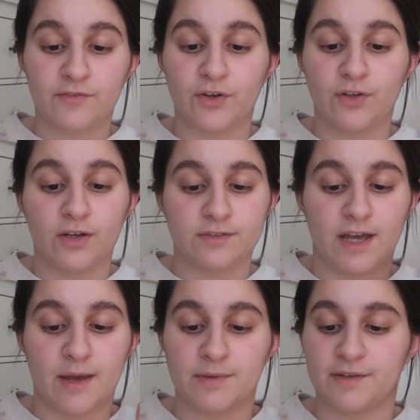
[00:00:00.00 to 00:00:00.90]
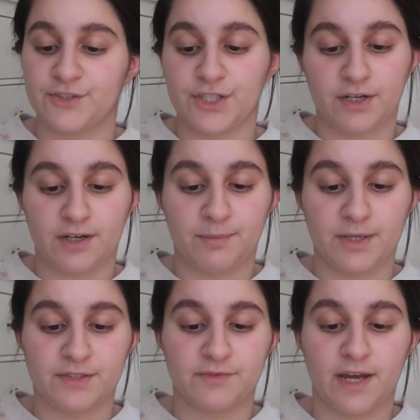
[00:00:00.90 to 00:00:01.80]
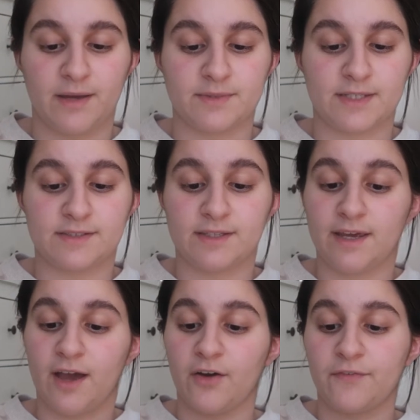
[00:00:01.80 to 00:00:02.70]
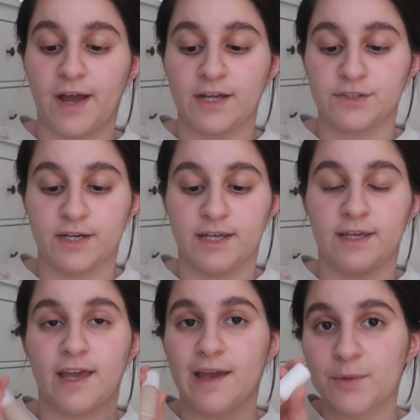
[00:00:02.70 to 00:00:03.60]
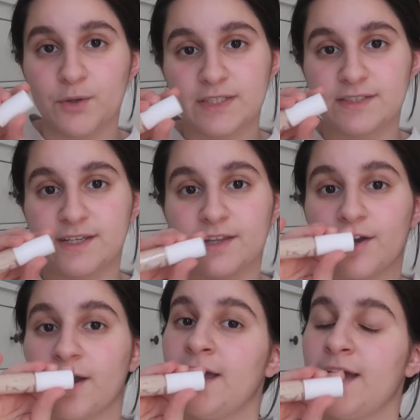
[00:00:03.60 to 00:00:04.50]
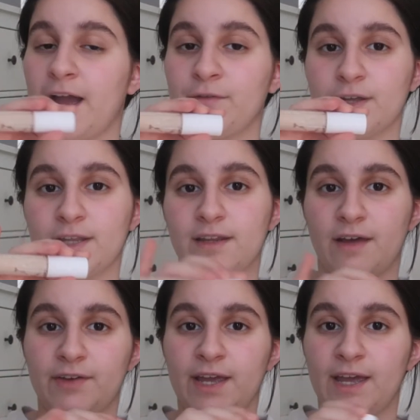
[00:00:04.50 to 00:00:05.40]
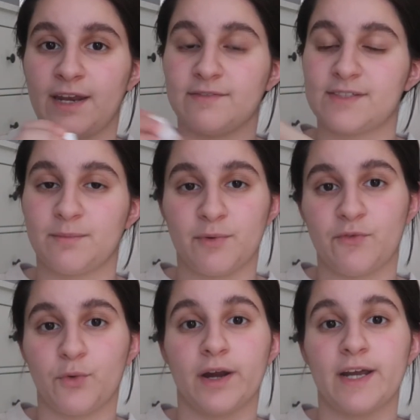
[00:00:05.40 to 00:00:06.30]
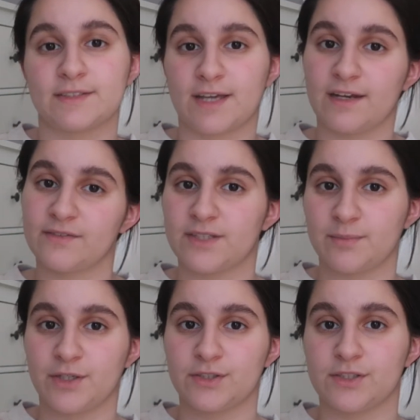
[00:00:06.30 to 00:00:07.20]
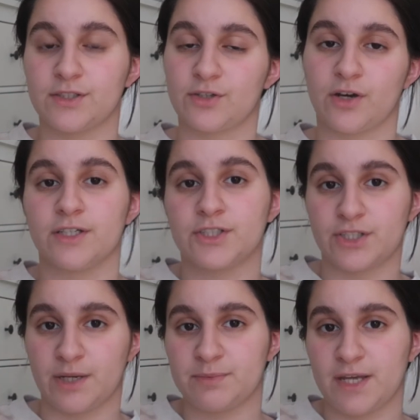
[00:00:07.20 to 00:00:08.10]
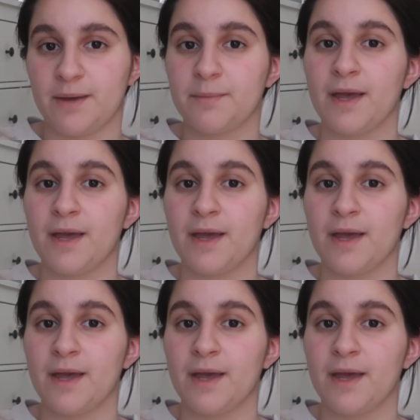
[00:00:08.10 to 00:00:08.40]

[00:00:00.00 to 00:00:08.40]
for a long time and I've shared it a bunch of times. It's the e.l.f. Hydrating Camo Concealer. I really love it, and I've said before, it's kind of similar to the Tarte Shape Tape.